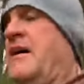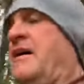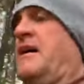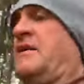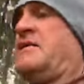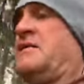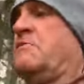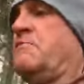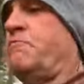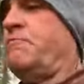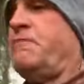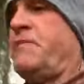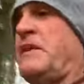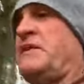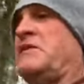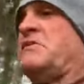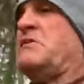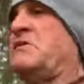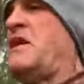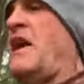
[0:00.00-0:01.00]
This is
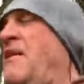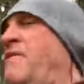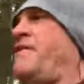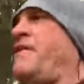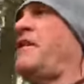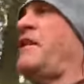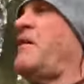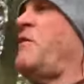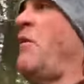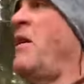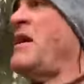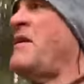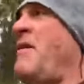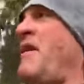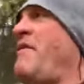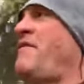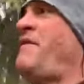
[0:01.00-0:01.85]
this is definitely one of my